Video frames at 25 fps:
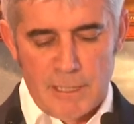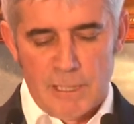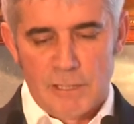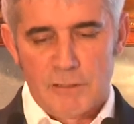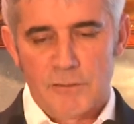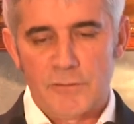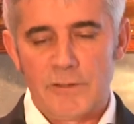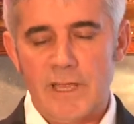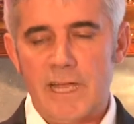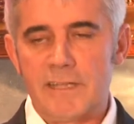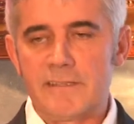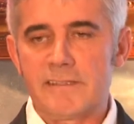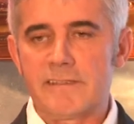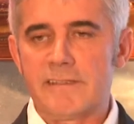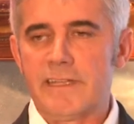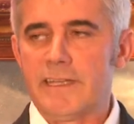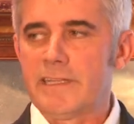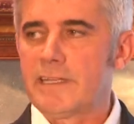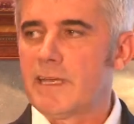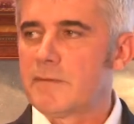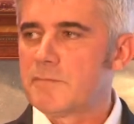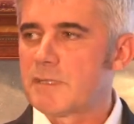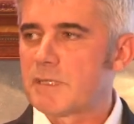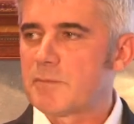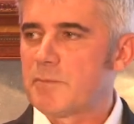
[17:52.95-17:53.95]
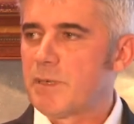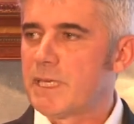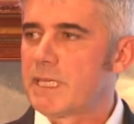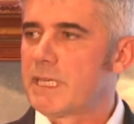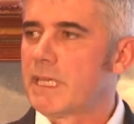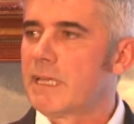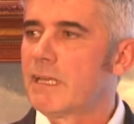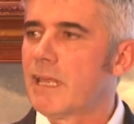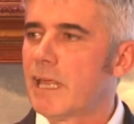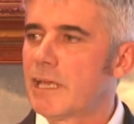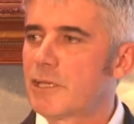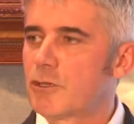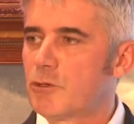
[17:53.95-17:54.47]
So that said, I'm
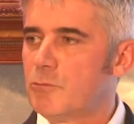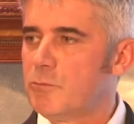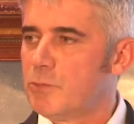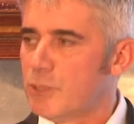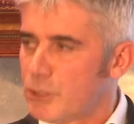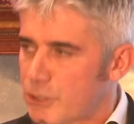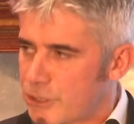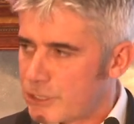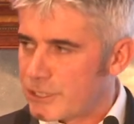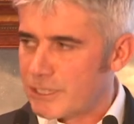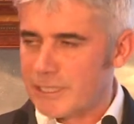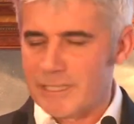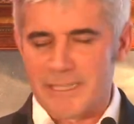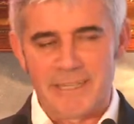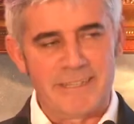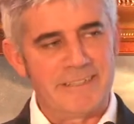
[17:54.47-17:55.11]
speaking like a book,